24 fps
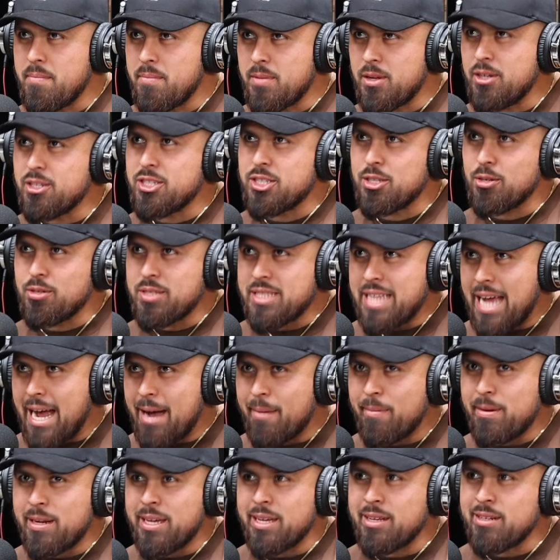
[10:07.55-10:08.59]
You're still
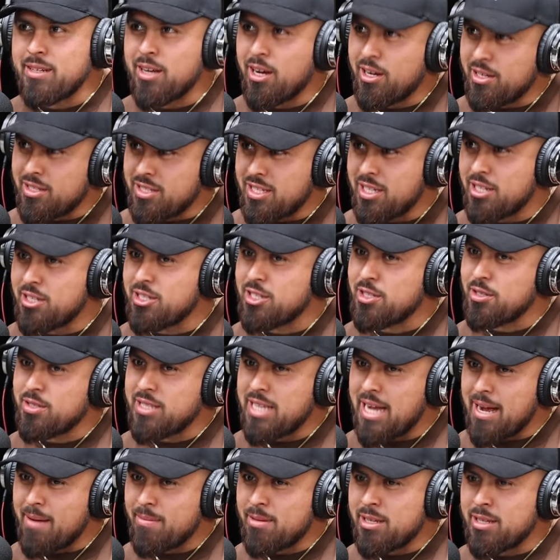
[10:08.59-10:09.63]
dabbling, how you say, you're still
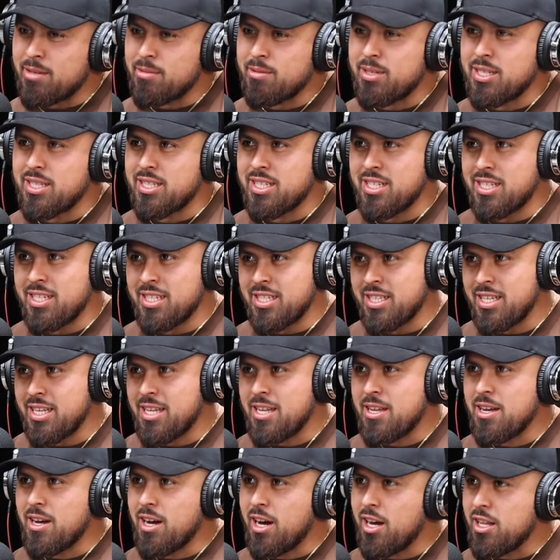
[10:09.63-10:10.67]
dabbling with the
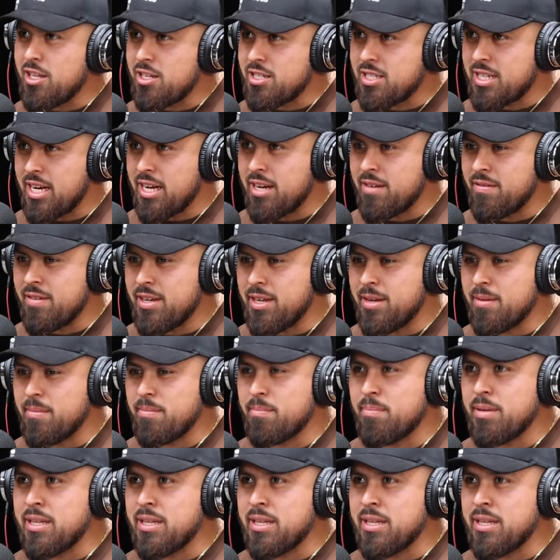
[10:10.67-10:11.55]
other side of it,